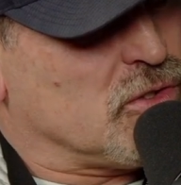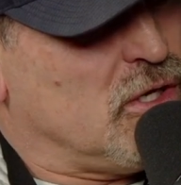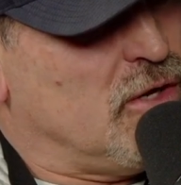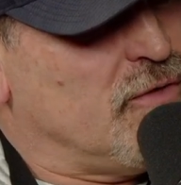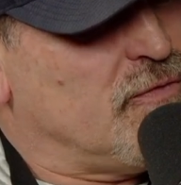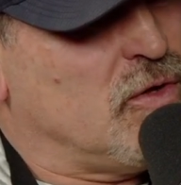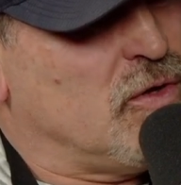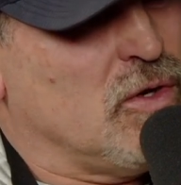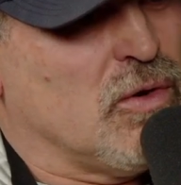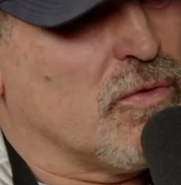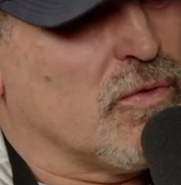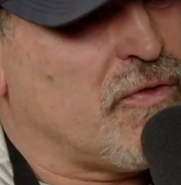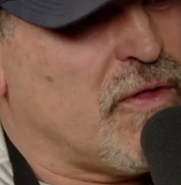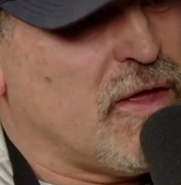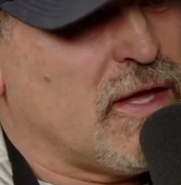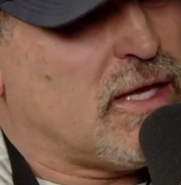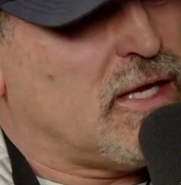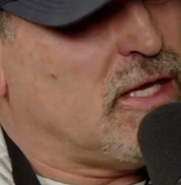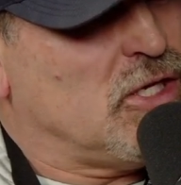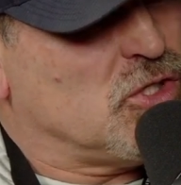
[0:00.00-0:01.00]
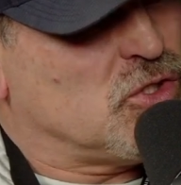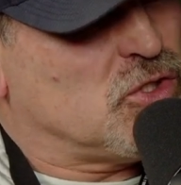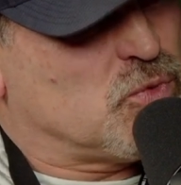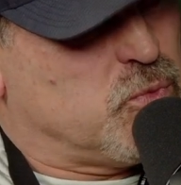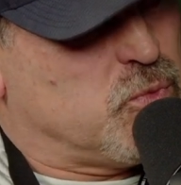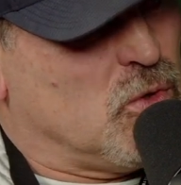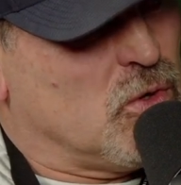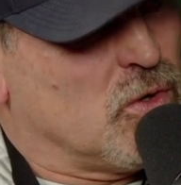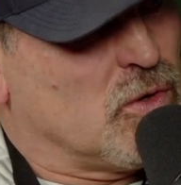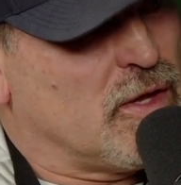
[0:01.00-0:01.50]
If you don't think he's
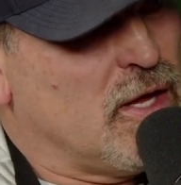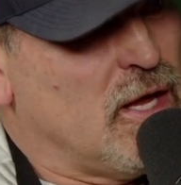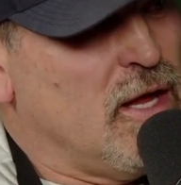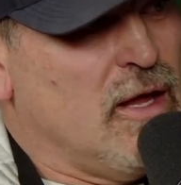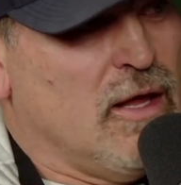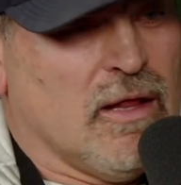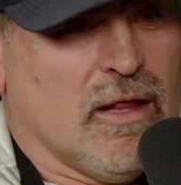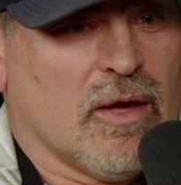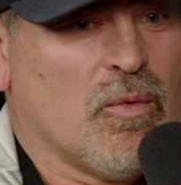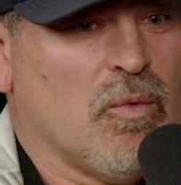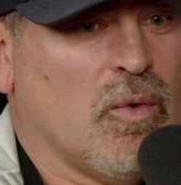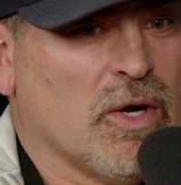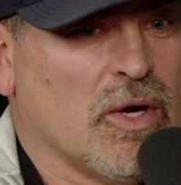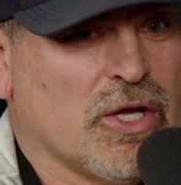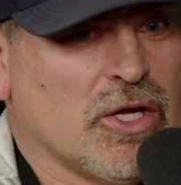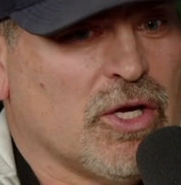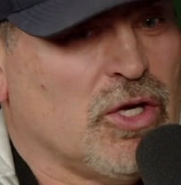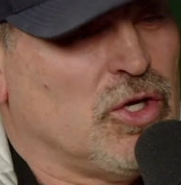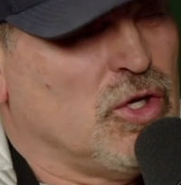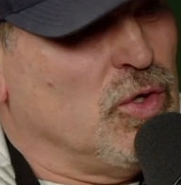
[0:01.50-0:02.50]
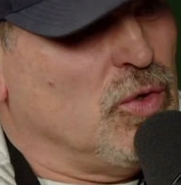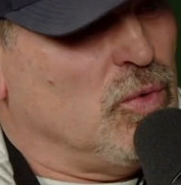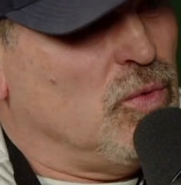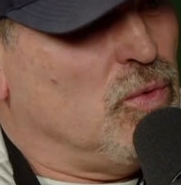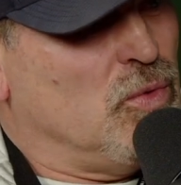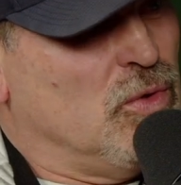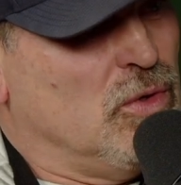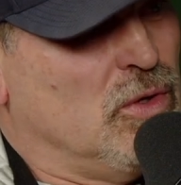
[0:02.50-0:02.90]
worth, like, what are you going to do?